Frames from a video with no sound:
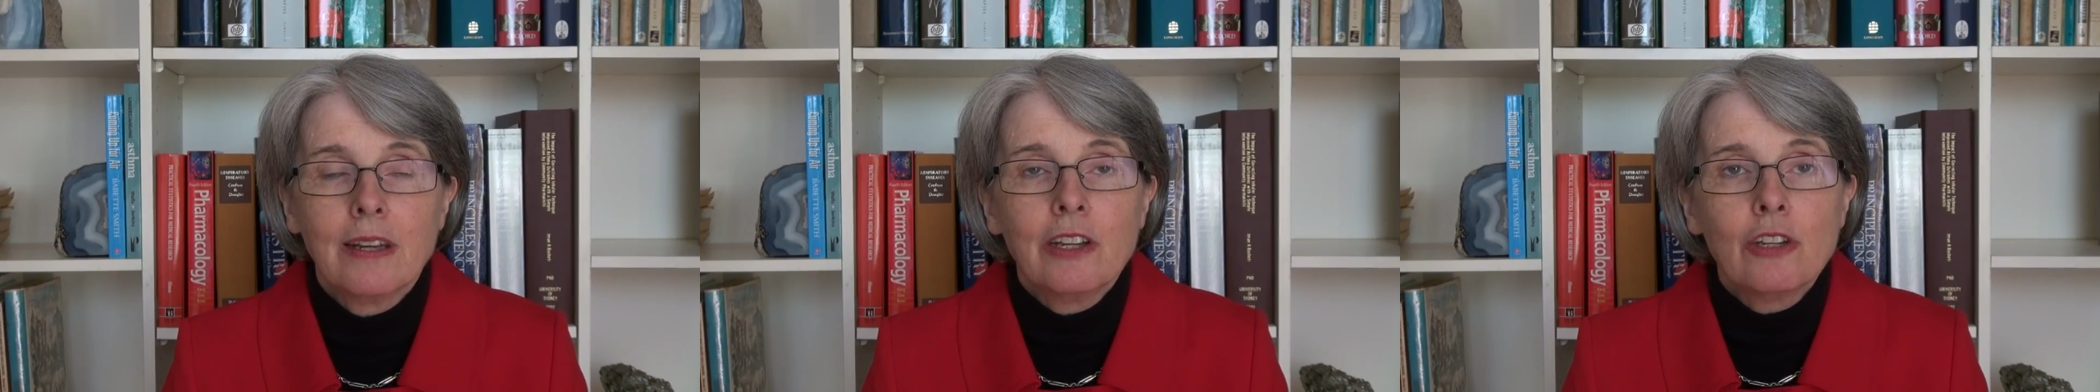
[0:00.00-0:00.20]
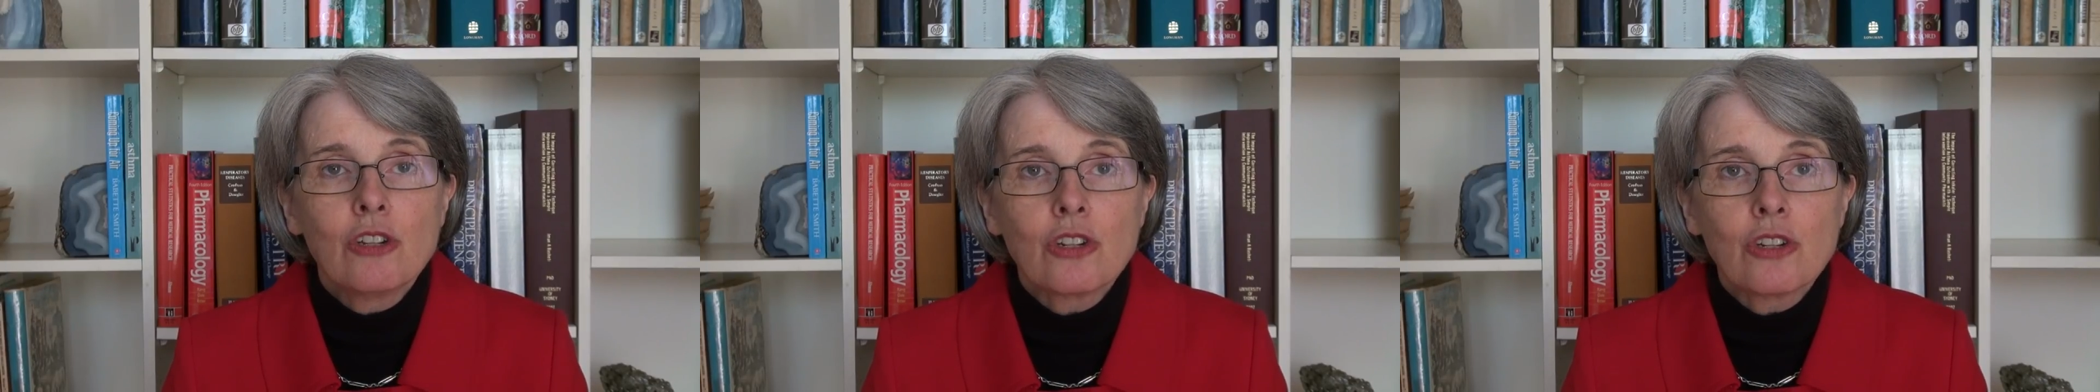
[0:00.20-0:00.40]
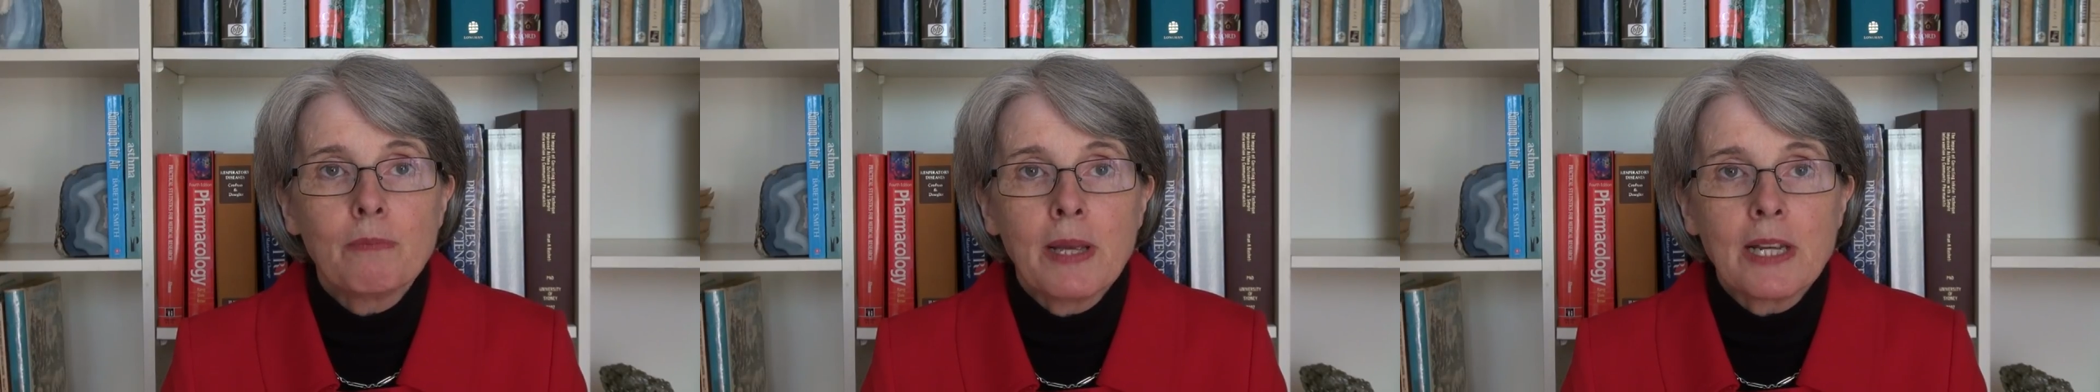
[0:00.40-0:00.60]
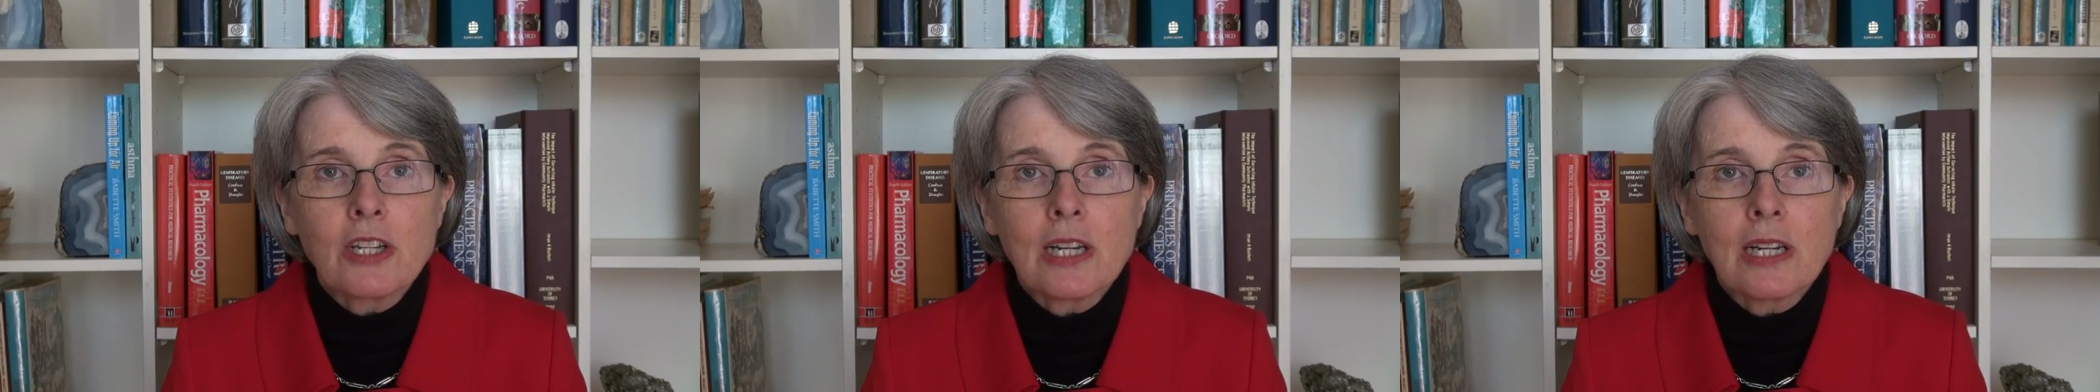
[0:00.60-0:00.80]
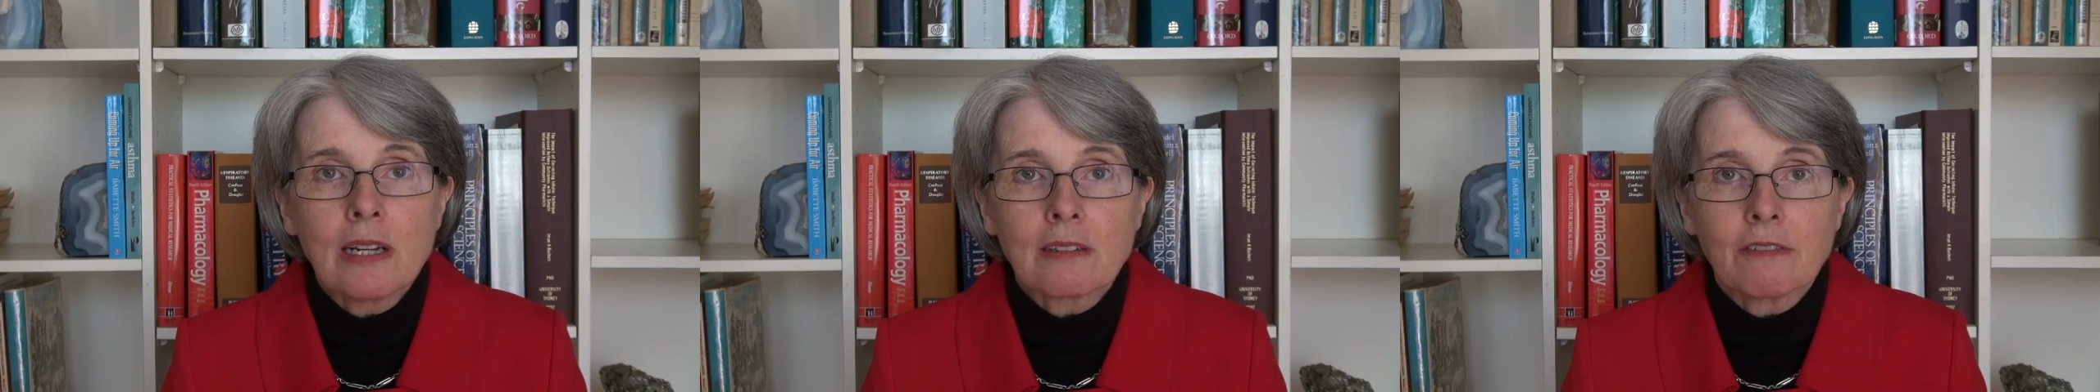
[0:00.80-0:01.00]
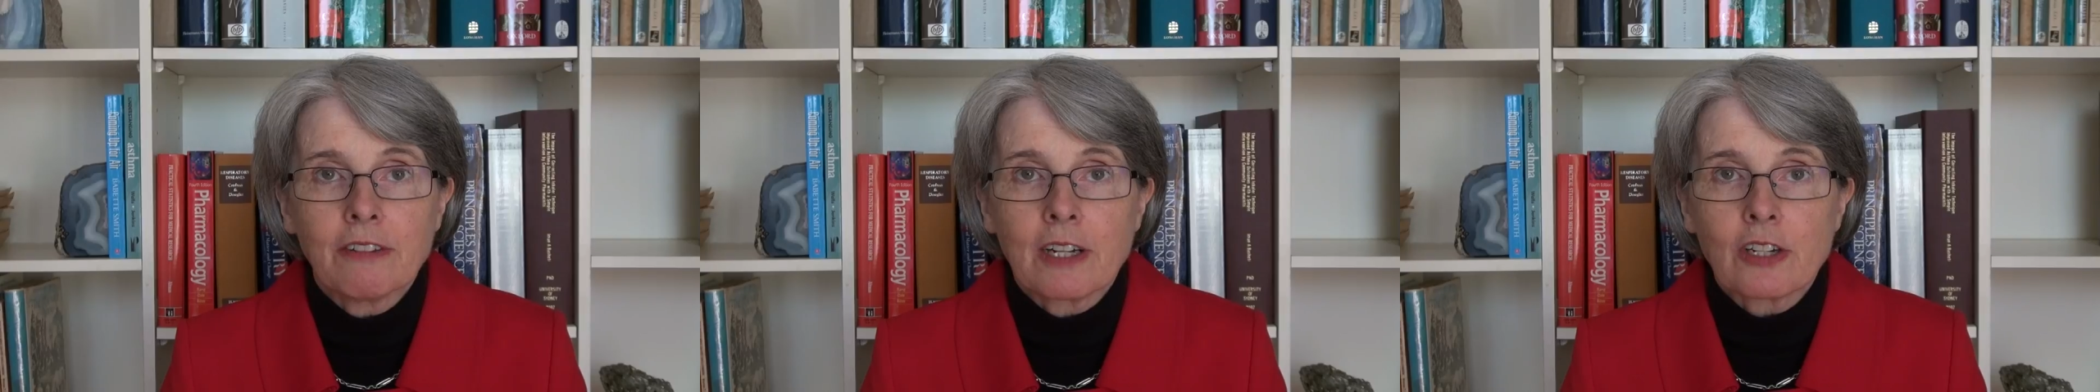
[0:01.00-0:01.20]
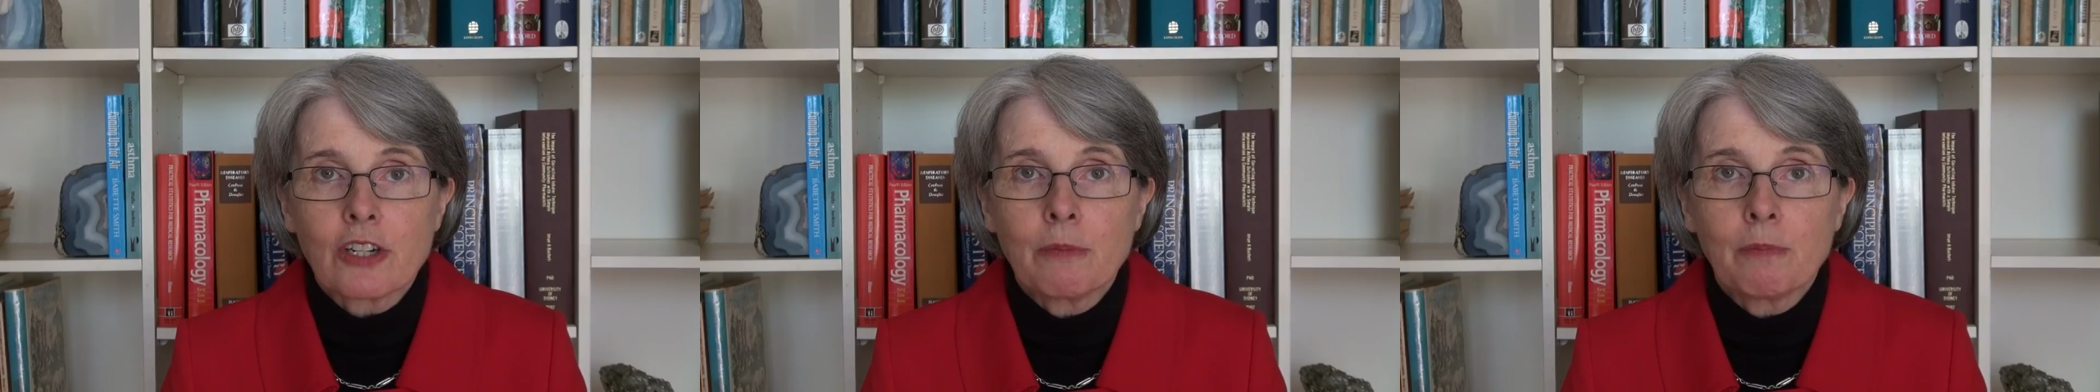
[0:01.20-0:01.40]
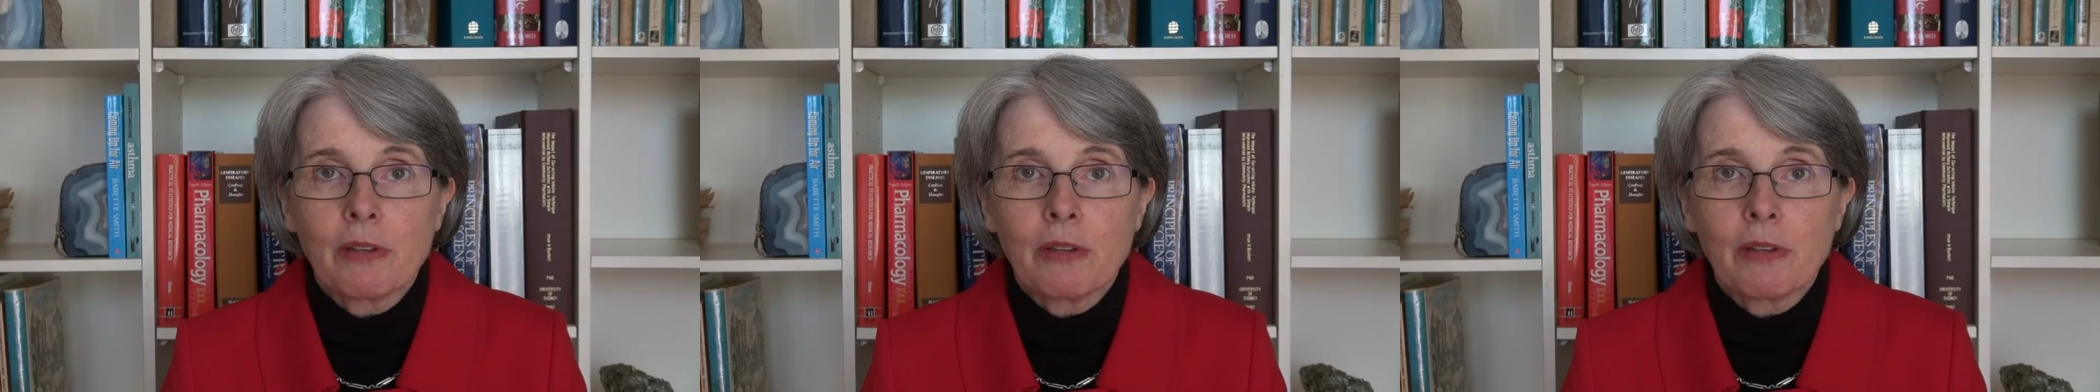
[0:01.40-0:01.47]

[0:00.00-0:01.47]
You should measure lung function